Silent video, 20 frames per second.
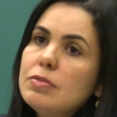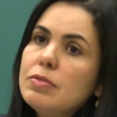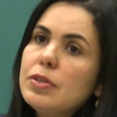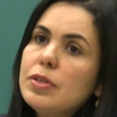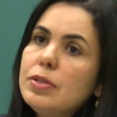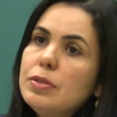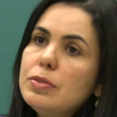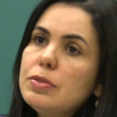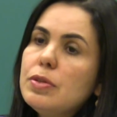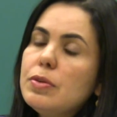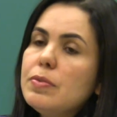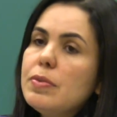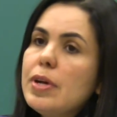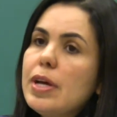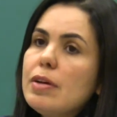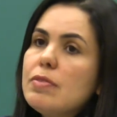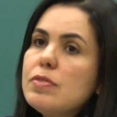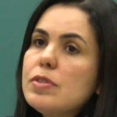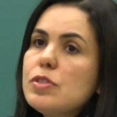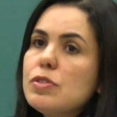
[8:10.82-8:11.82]
or you don't
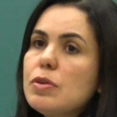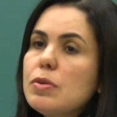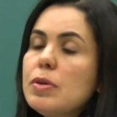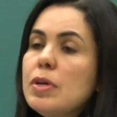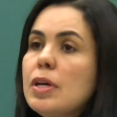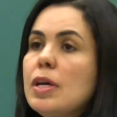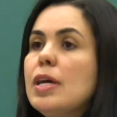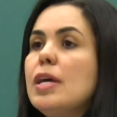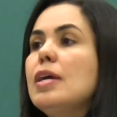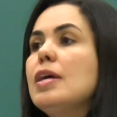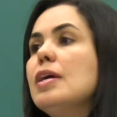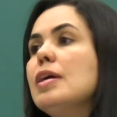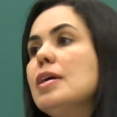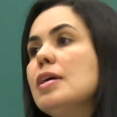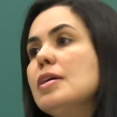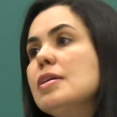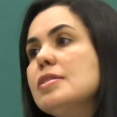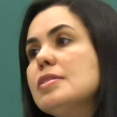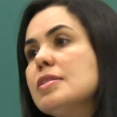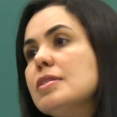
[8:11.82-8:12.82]
have it. So,
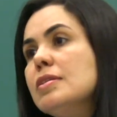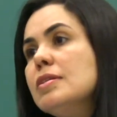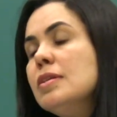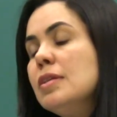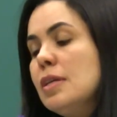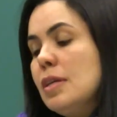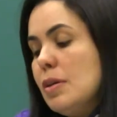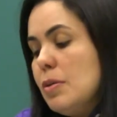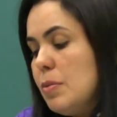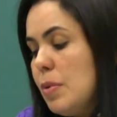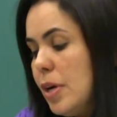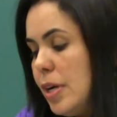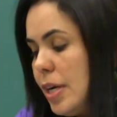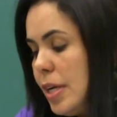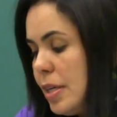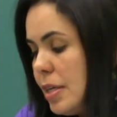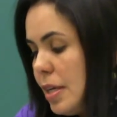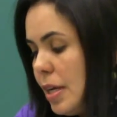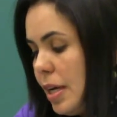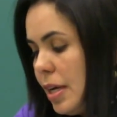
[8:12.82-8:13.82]
and what
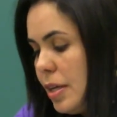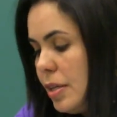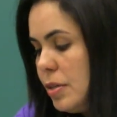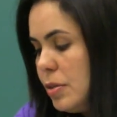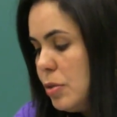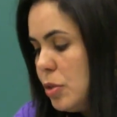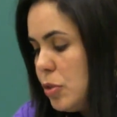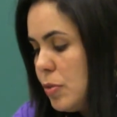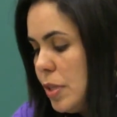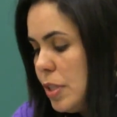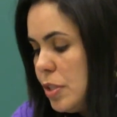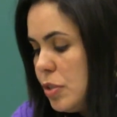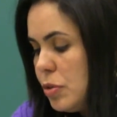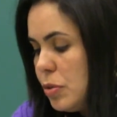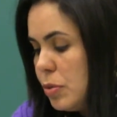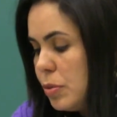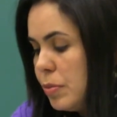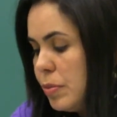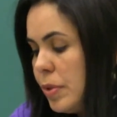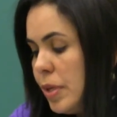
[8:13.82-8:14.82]
I usually
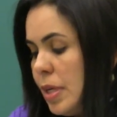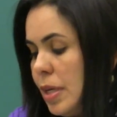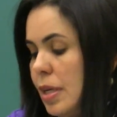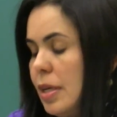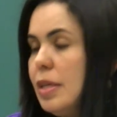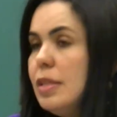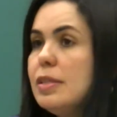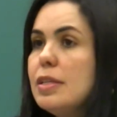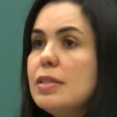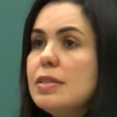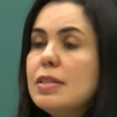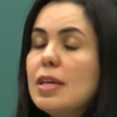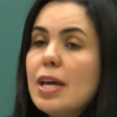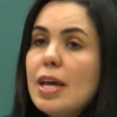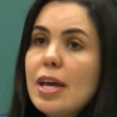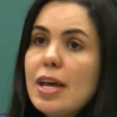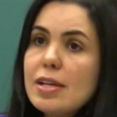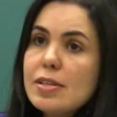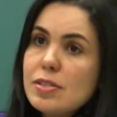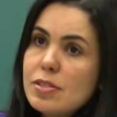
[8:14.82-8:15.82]
do in the
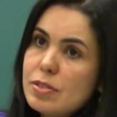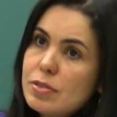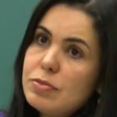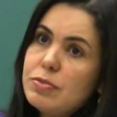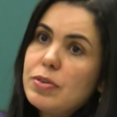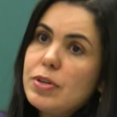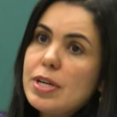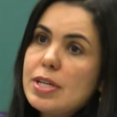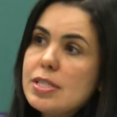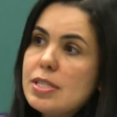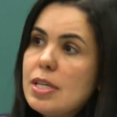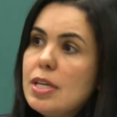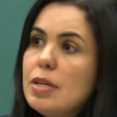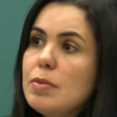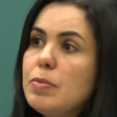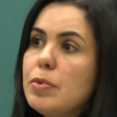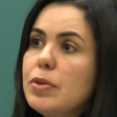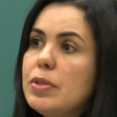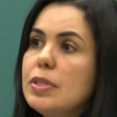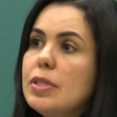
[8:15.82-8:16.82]
test, for
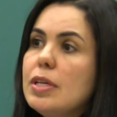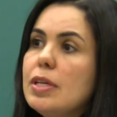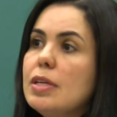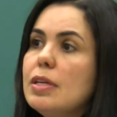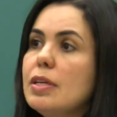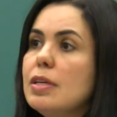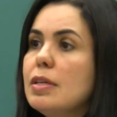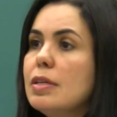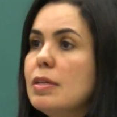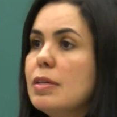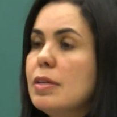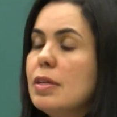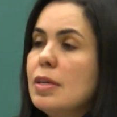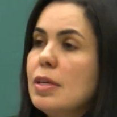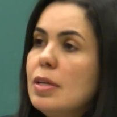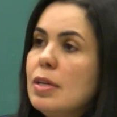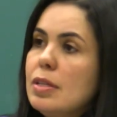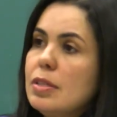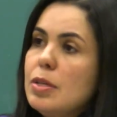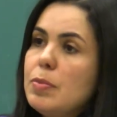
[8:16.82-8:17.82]
example, in
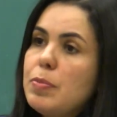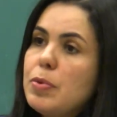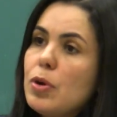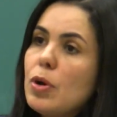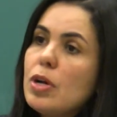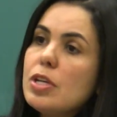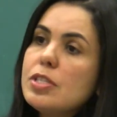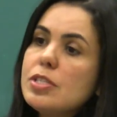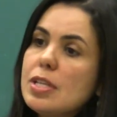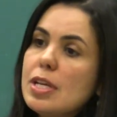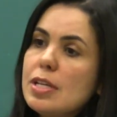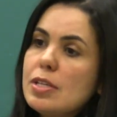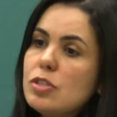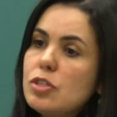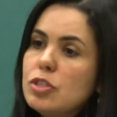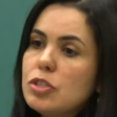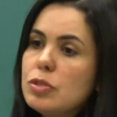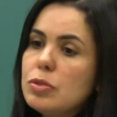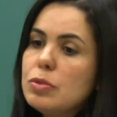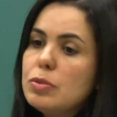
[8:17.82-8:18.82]
the process
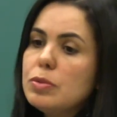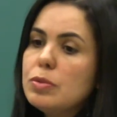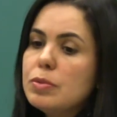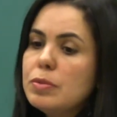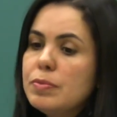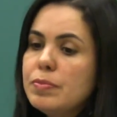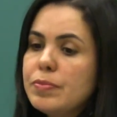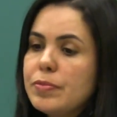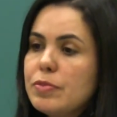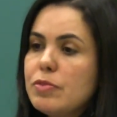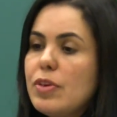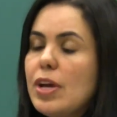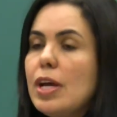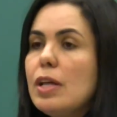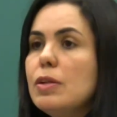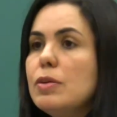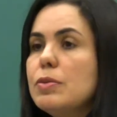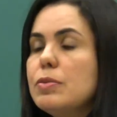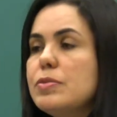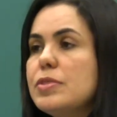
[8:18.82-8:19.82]
to
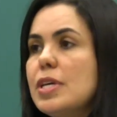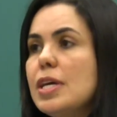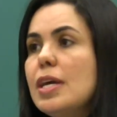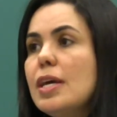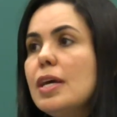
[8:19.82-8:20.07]
evaluate